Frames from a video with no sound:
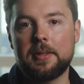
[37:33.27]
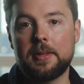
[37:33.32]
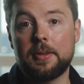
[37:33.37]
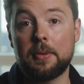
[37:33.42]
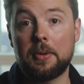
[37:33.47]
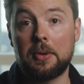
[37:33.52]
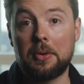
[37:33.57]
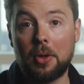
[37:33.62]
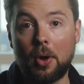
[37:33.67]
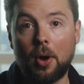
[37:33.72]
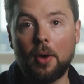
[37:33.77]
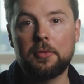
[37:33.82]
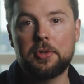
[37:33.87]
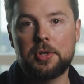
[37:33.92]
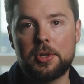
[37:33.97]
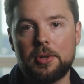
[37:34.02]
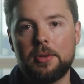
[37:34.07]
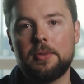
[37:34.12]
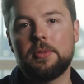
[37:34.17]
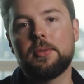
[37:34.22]
to do a lot of
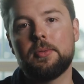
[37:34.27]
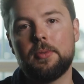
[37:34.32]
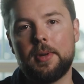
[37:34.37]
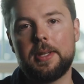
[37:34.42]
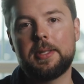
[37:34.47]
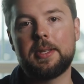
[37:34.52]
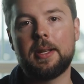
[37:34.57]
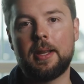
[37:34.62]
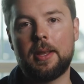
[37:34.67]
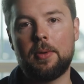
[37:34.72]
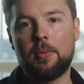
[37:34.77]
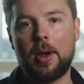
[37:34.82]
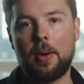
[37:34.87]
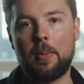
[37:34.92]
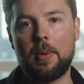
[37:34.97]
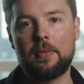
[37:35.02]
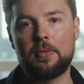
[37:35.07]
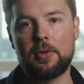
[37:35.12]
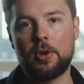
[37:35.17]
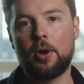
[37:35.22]
shoots recently where
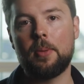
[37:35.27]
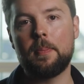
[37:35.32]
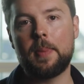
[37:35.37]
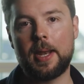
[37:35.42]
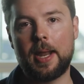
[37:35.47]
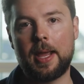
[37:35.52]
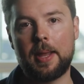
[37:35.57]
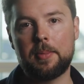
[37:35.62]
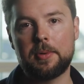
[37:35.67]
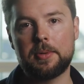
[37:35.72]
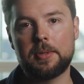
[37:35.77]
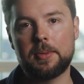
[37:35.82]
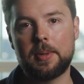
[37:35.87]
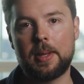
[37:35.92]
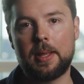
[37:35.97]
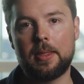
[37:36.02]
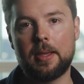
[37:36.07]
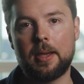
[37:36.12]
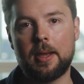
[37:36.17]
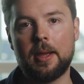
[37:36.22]
we've not been able to
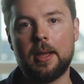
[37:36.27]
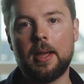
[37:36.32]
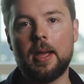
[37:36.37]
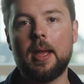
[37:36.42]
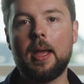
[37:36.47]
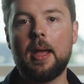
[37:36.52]
either